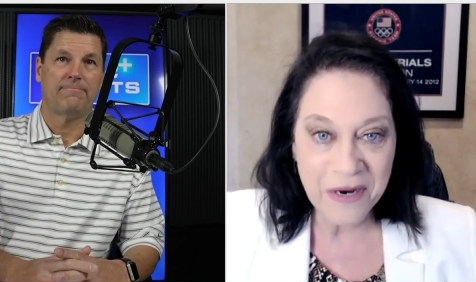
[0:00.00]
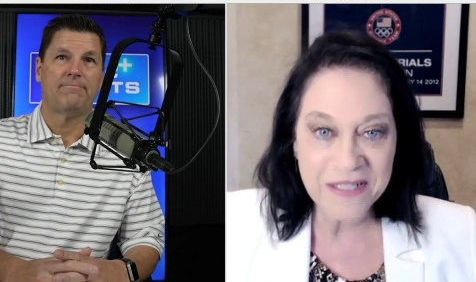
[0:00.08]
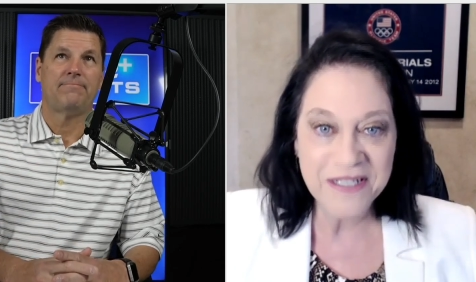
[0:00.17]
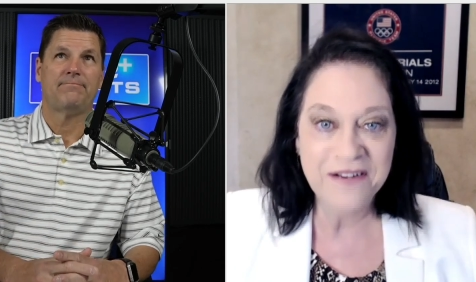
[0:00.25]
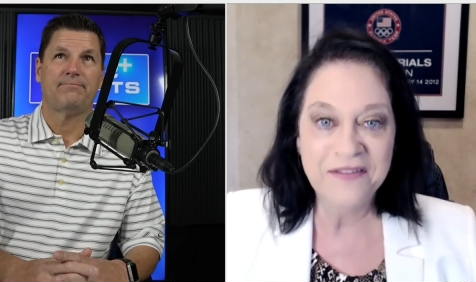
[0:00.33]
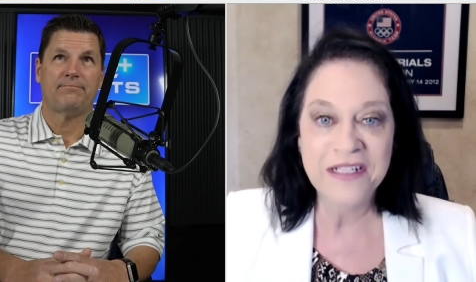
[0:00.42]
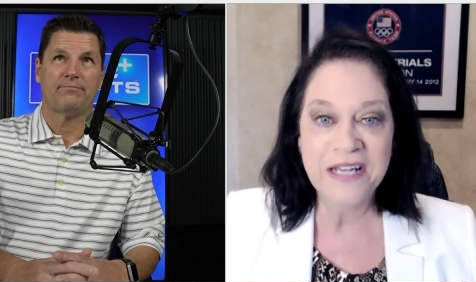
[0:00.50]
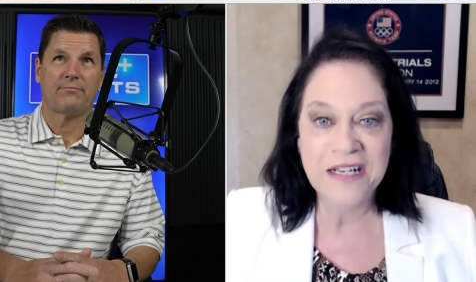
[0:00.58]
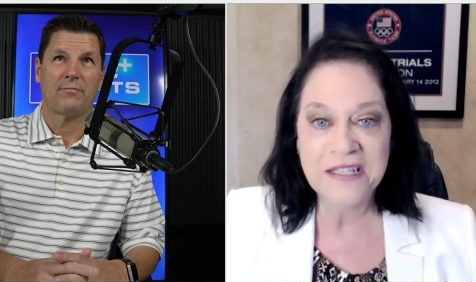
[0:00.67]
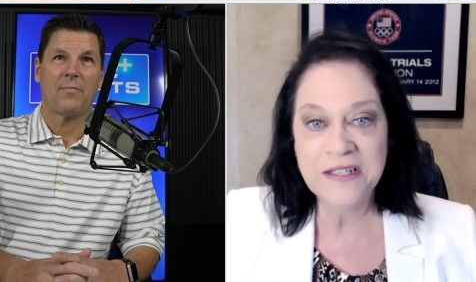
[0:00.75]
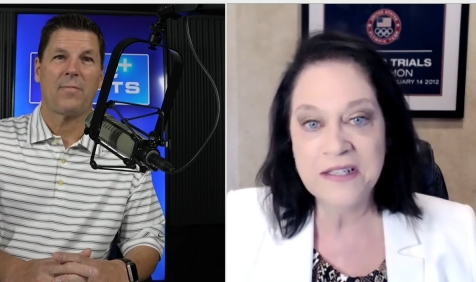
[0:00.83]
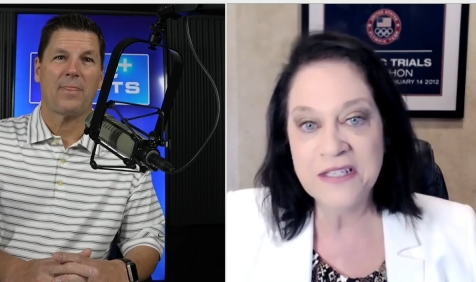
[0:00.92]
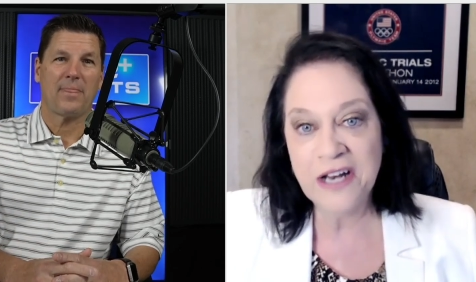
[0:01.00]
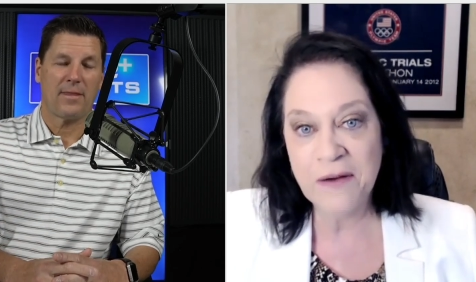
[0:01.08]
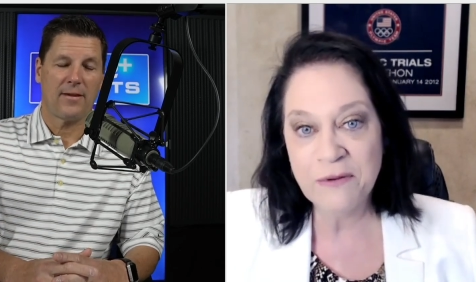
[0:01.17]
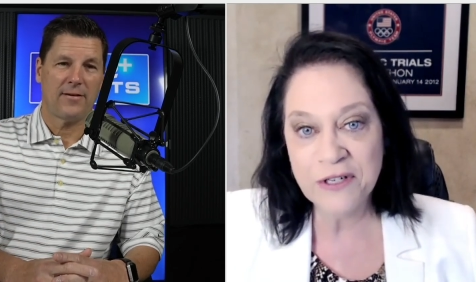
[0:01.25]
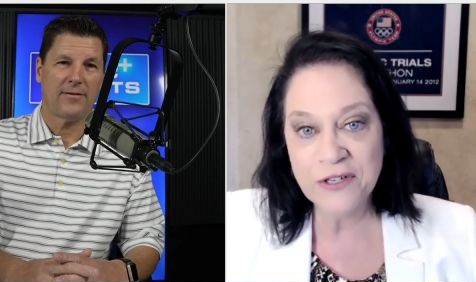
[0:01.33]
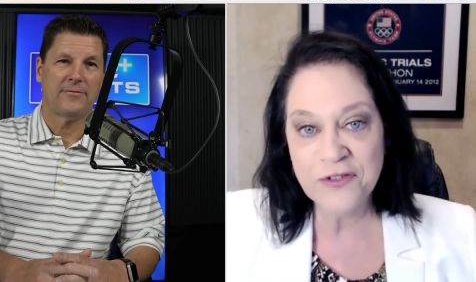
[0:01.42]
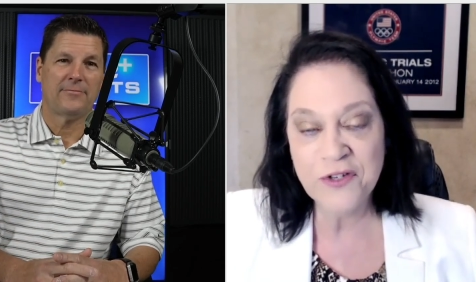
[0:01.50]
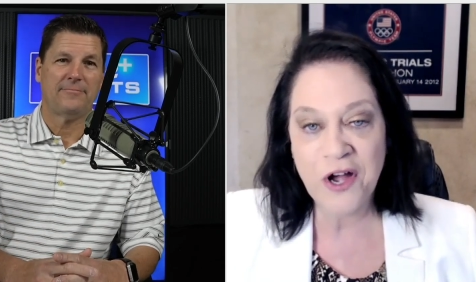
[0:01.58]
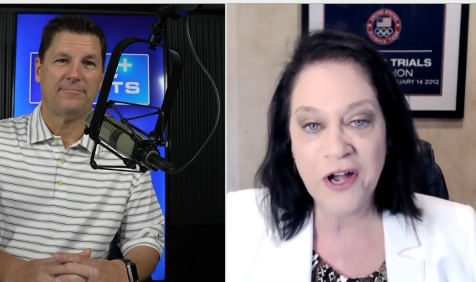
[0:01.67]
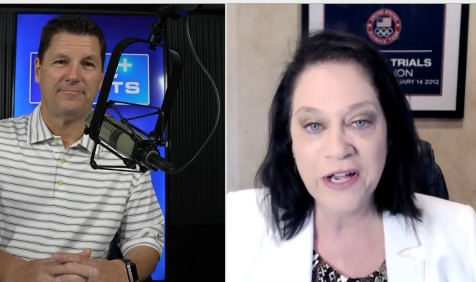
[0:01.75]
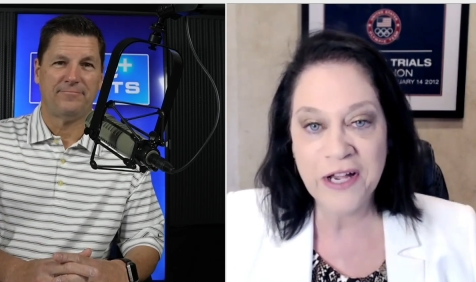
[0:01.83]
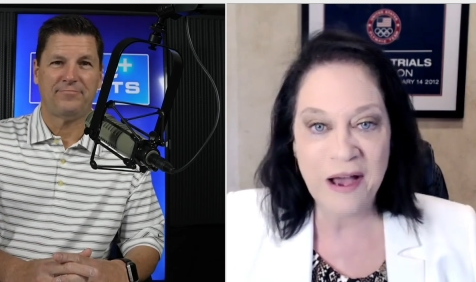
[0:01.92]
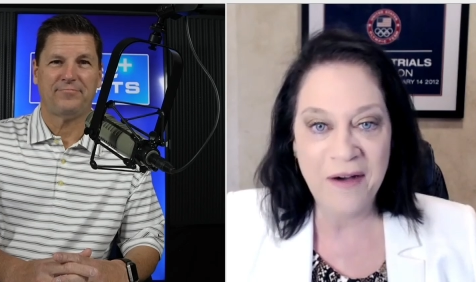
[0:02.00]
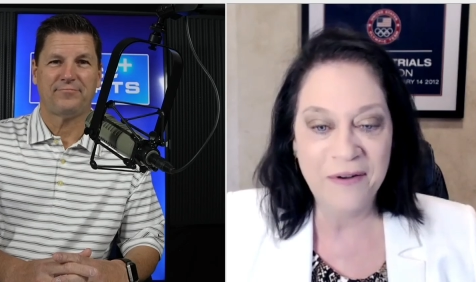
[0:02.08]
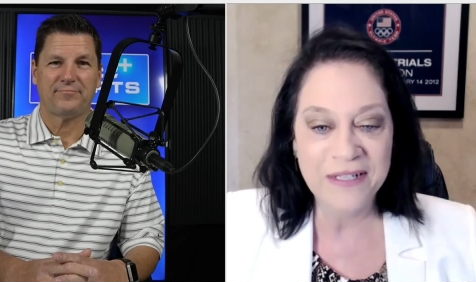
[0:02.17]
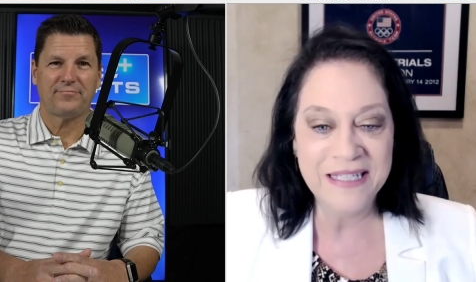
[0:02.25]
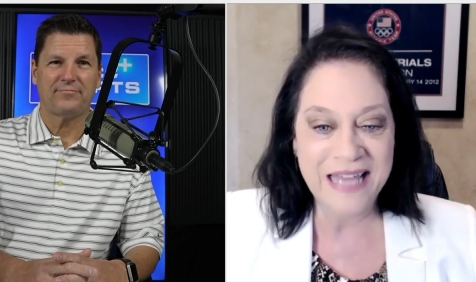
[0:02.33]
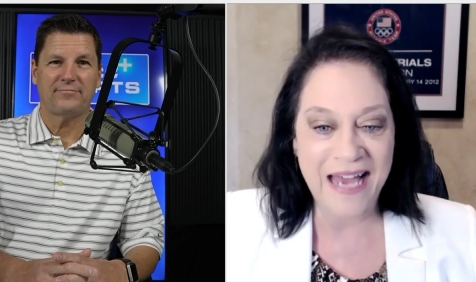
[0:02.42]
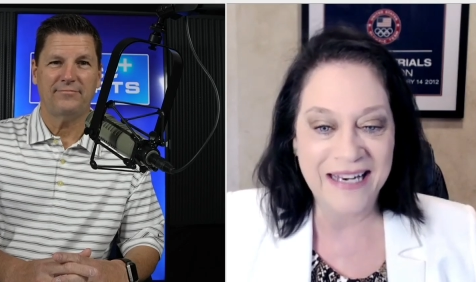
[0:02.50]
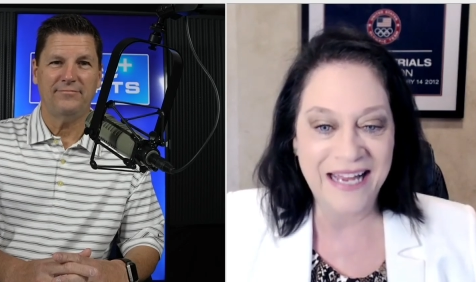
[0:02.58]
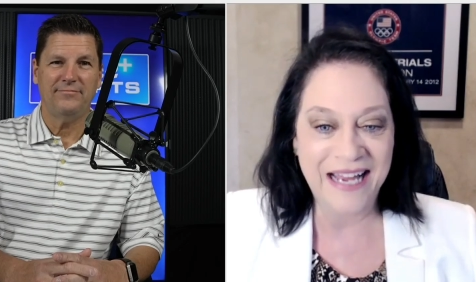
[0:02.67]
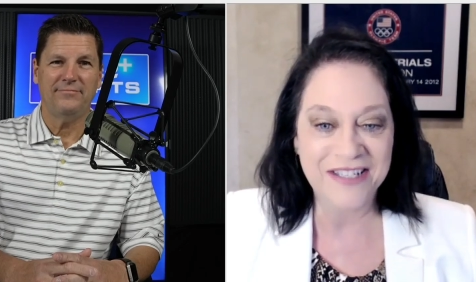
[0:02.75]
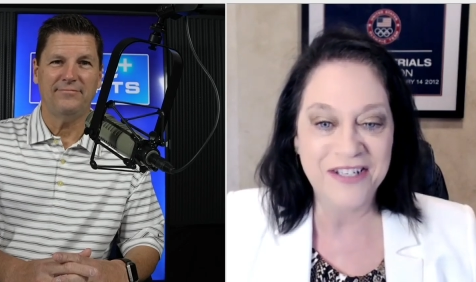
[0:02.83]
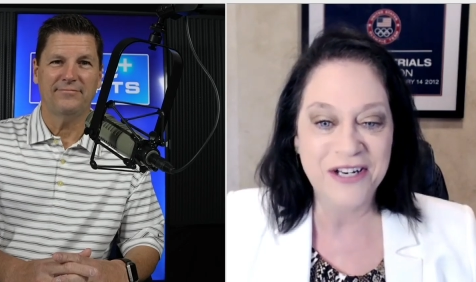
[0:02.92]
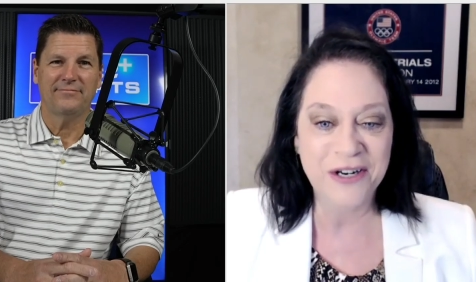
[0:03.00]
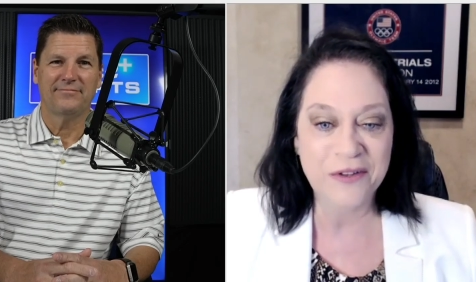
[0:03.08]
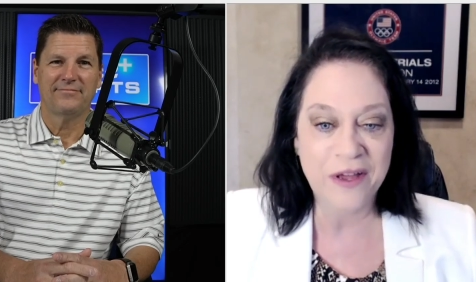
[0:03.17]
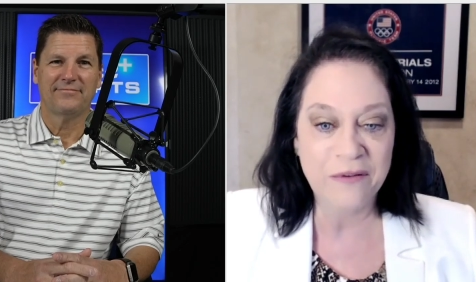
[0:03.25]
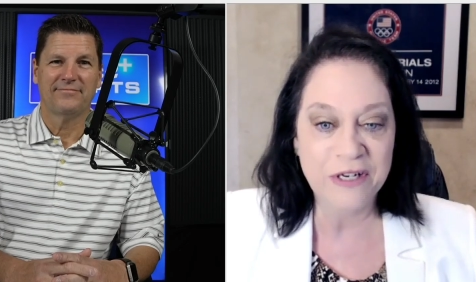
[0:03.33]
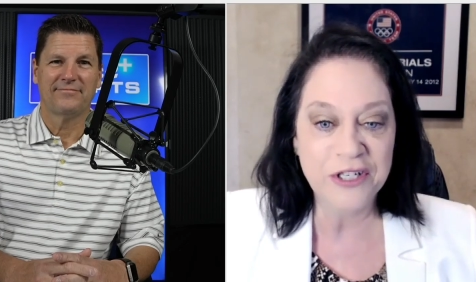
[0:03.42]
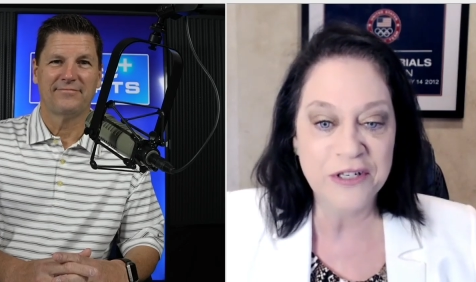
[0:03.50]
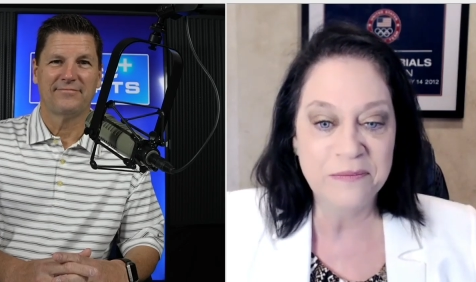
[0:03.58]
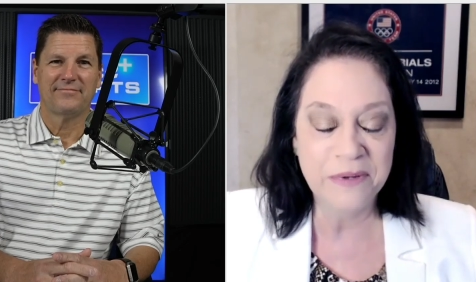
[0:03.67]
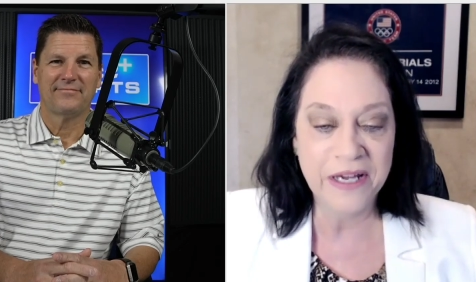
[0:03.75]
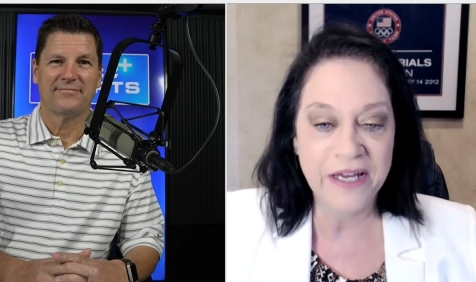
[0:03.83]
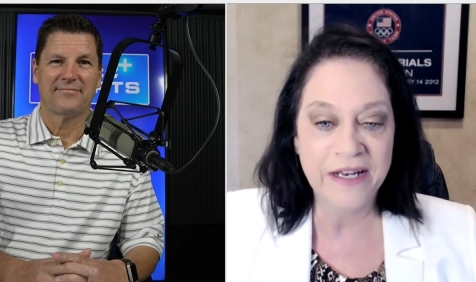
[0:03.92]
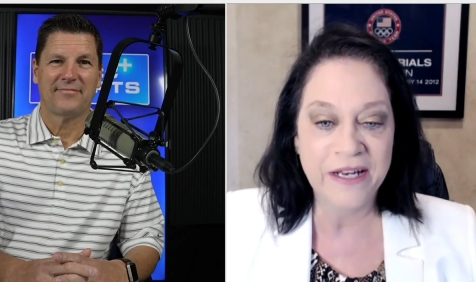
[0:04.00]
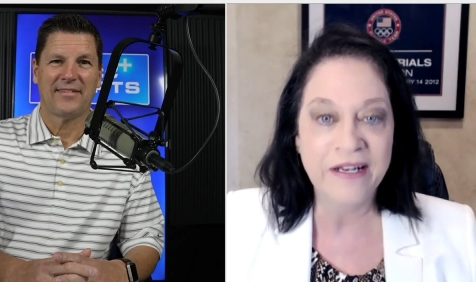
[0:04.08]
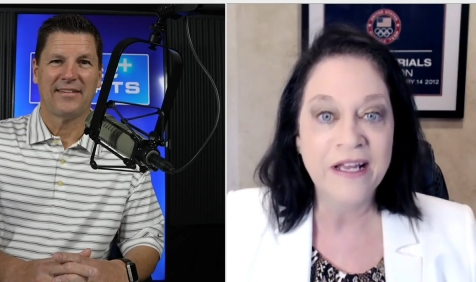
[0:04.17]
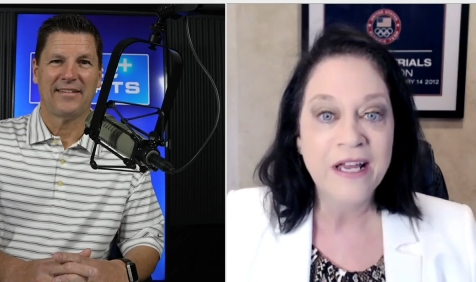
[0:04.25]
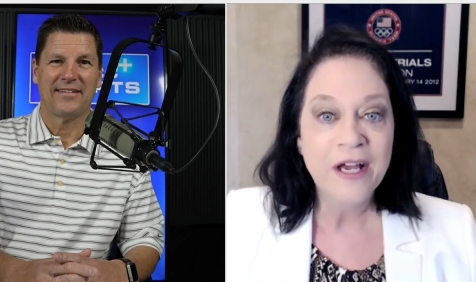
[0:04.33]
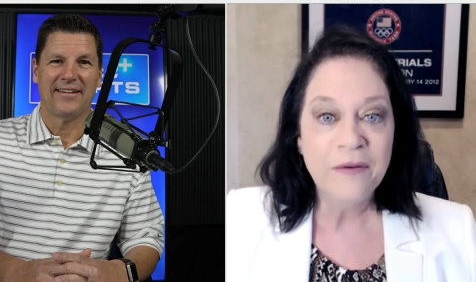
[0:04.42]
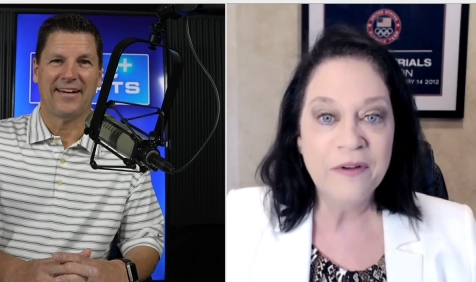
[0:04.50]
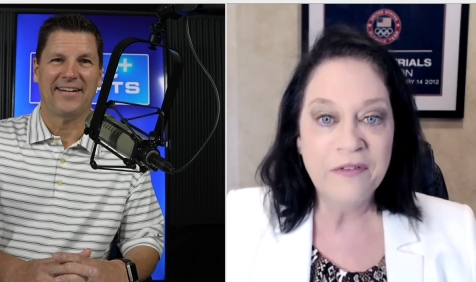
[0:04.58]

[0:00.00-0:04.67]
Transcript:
Speaker 1: the president of the Texans, and I were just talking about what's that next year that we should bid. And yeah.